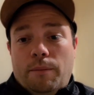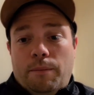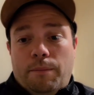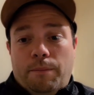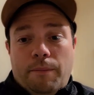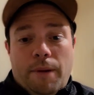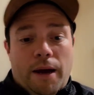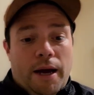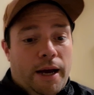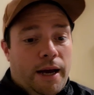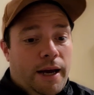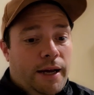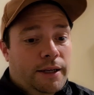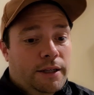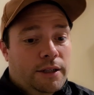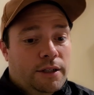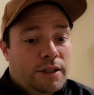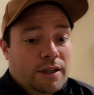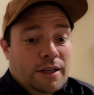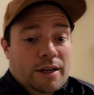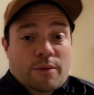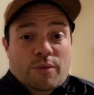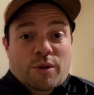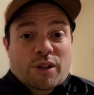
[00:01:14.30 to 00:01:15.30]
and
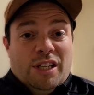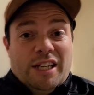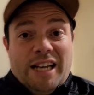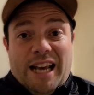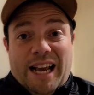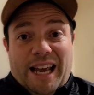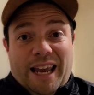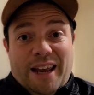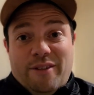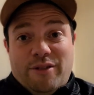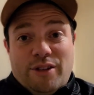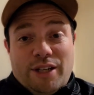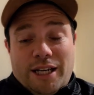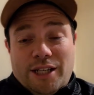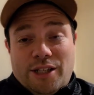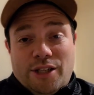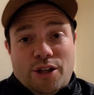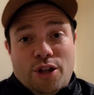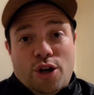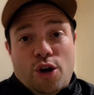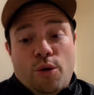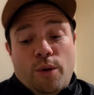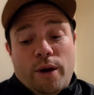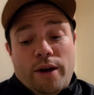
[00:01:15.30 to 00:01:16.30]
it was negative testing
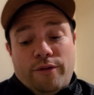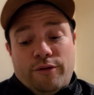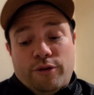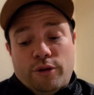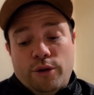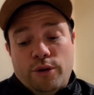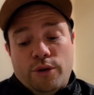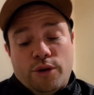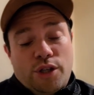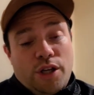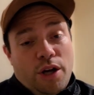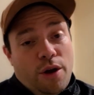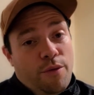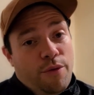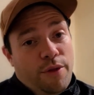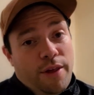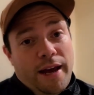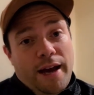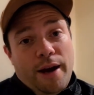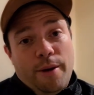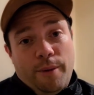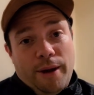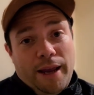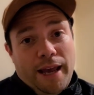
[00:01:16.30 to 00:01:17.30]
the whole way through. So
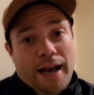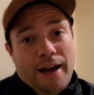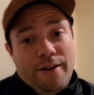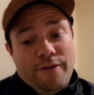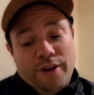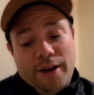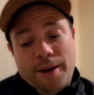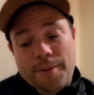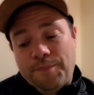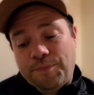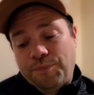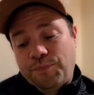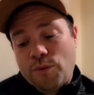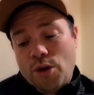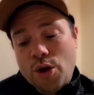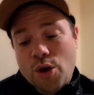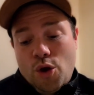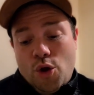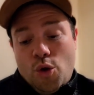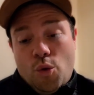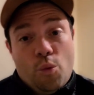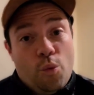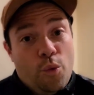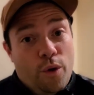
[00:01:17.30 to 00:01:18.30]
there we have it
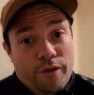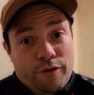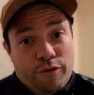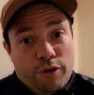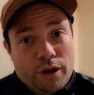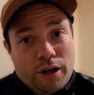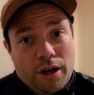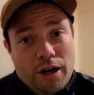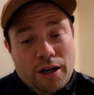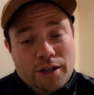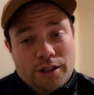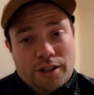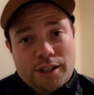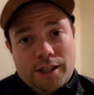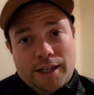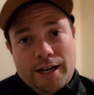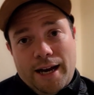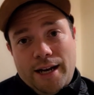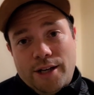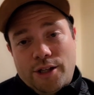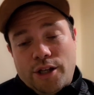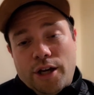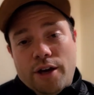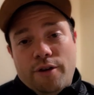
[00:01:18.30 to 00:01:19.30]
with regards to
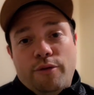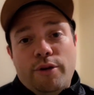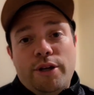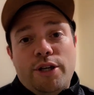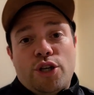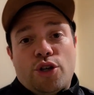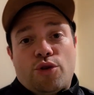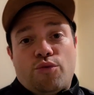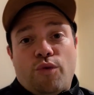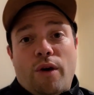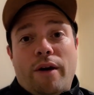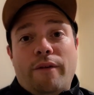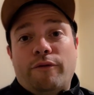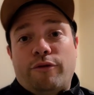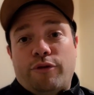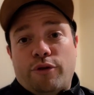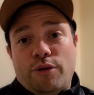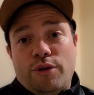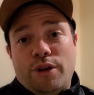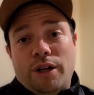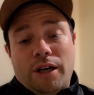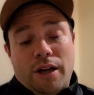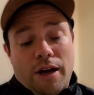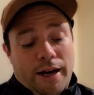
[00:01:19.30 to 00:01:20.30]
that. So if we just run through
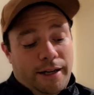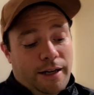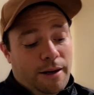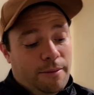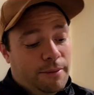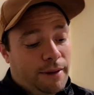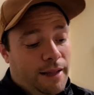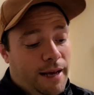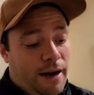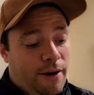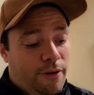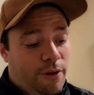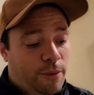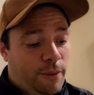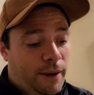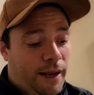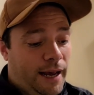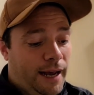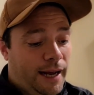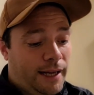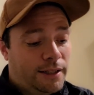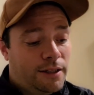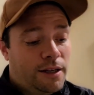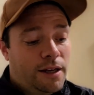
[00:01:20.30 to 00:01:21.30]
the lineup now that we
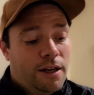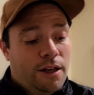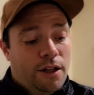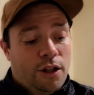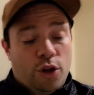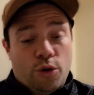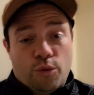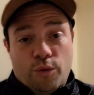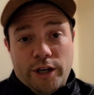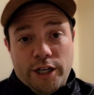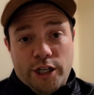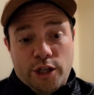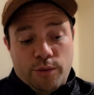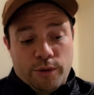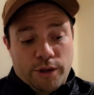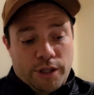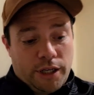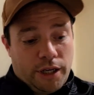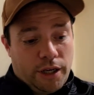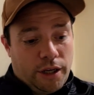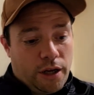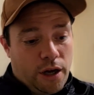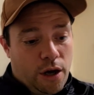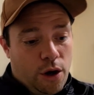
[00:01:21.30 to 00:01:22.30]
had, Lloris was
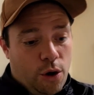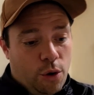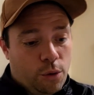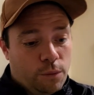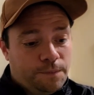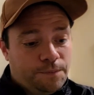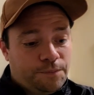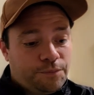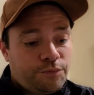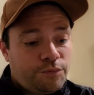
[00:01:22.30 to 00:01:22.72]
in goal.